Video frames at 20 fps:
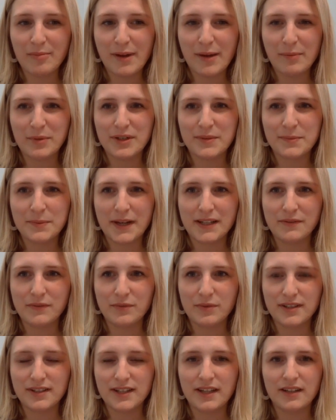my perspective
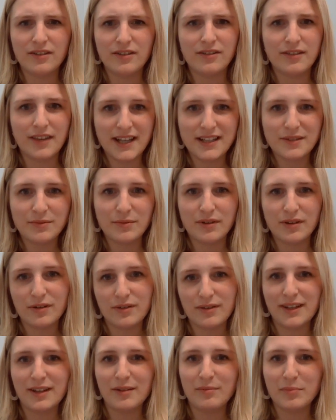was like, oh, that's what
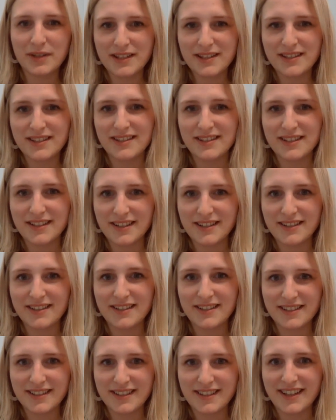owning a business
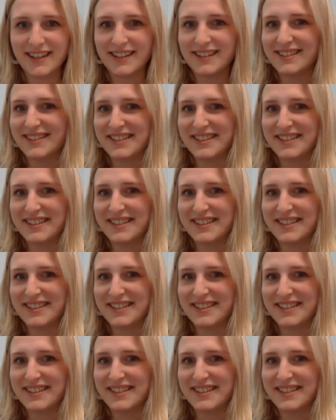is like